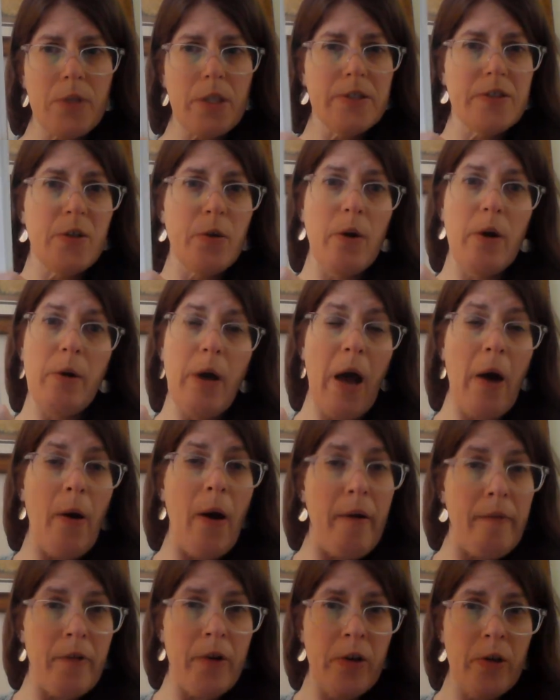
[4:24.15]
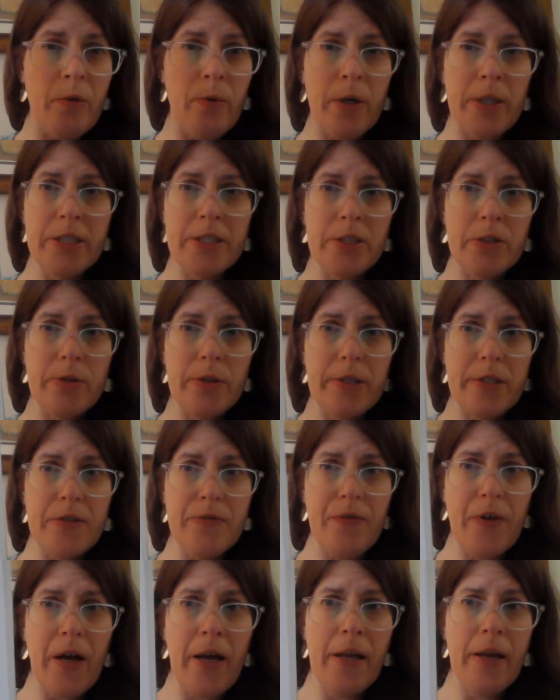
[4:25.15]
so however you want to do it is
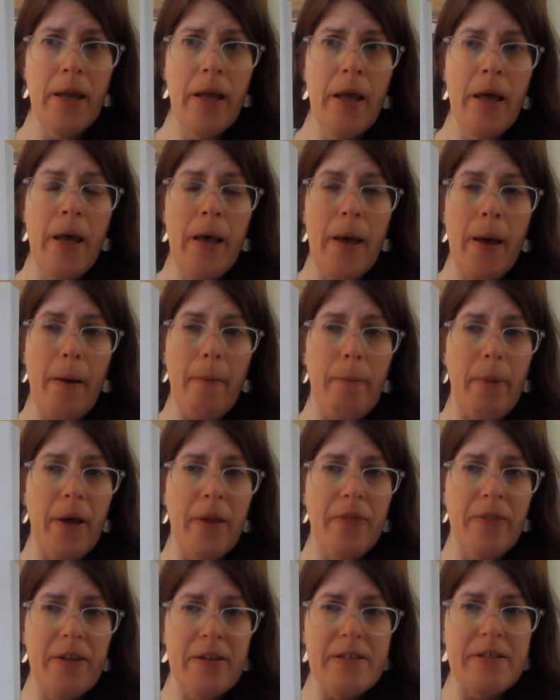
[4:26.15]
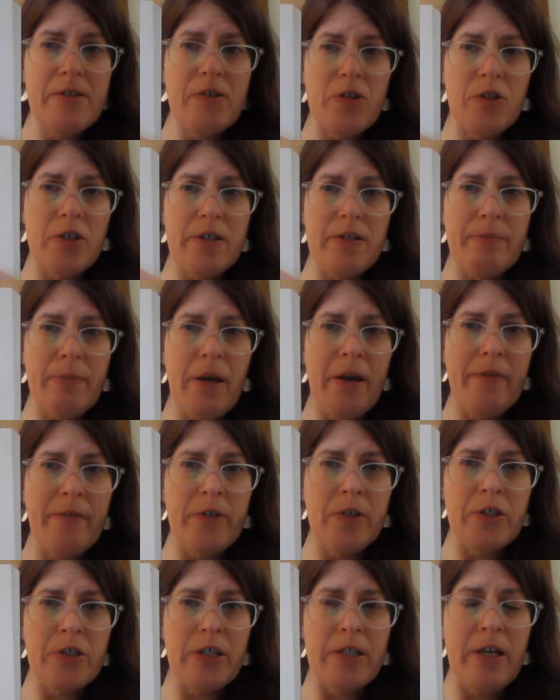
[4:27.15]
fine. But this is just my
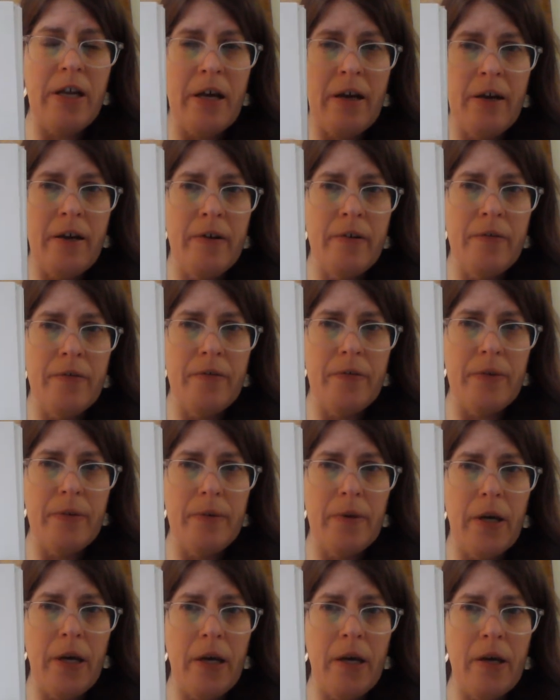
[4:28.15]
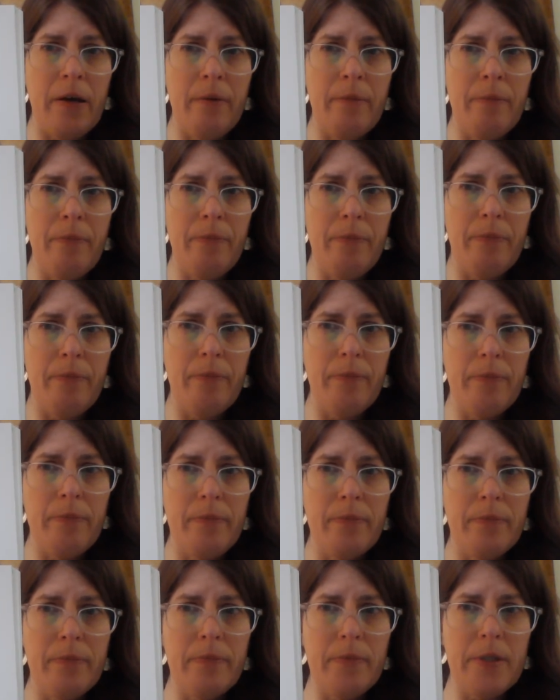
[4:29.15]
version of um,
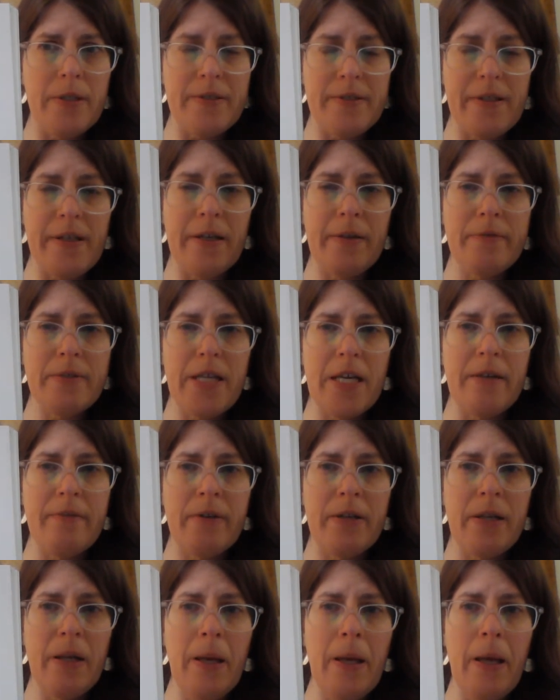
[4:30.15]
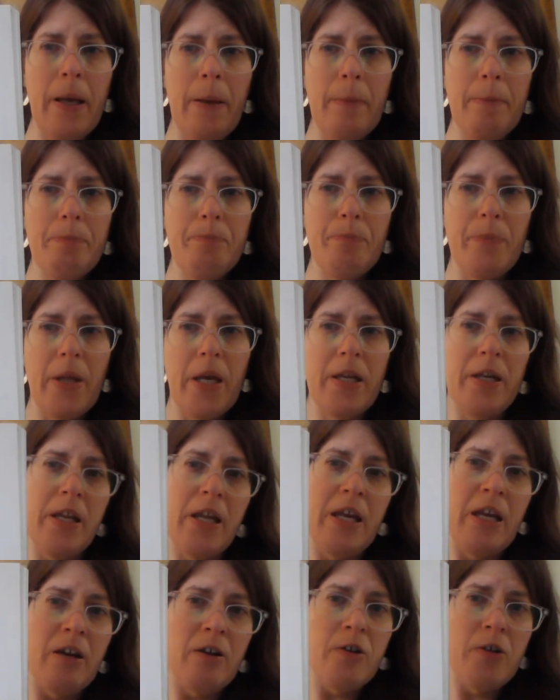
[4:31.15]
the Sling of David. And
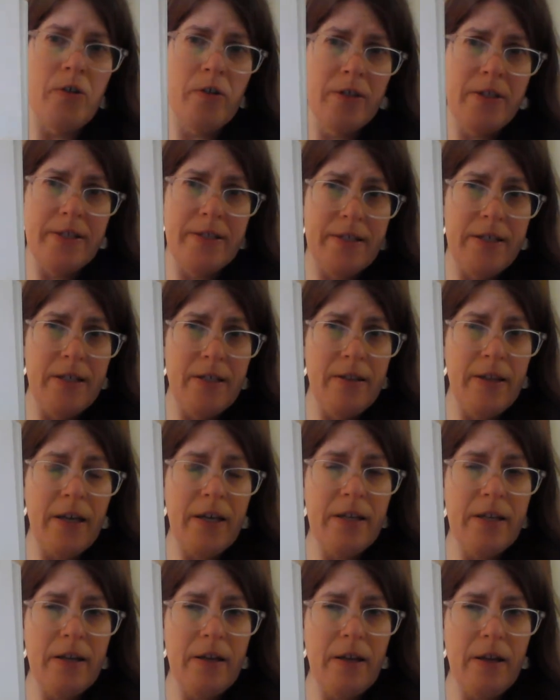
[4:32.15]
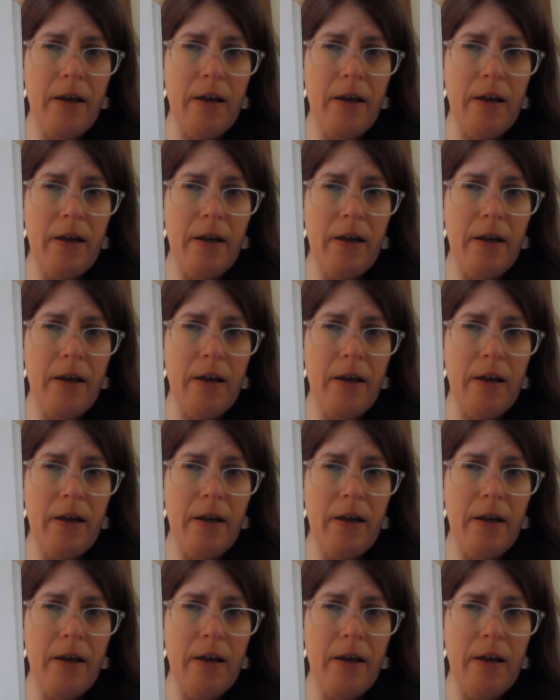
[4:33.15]
here you can see that